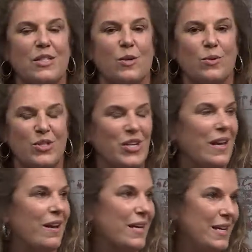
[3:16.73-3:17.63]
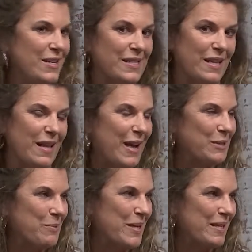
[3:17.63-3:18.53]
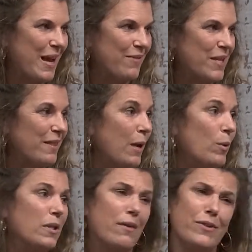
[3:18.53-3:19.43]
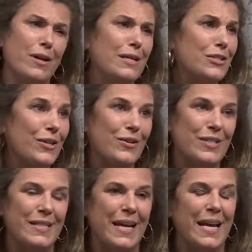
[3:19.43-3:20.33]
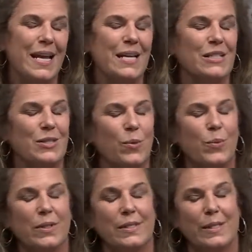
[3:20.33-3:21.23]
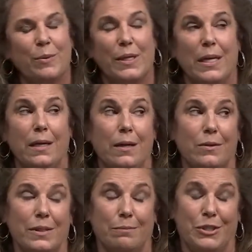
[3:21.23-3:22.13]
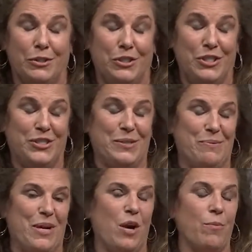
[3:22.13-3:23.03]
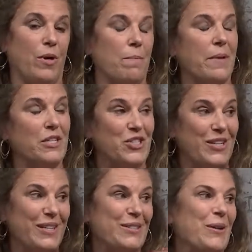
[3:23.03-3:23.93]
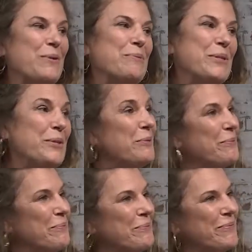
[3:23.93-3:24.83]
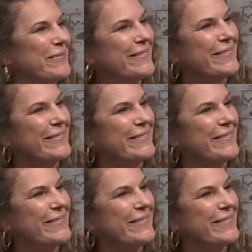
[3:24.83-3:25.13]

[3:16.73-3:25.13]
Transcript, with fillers: so she, uh, he is the last one left, and they were loving on each other today. Aww. So we'll see when he goes. I'm sure she's going to be heartbroken, but she needs a home too. Yes.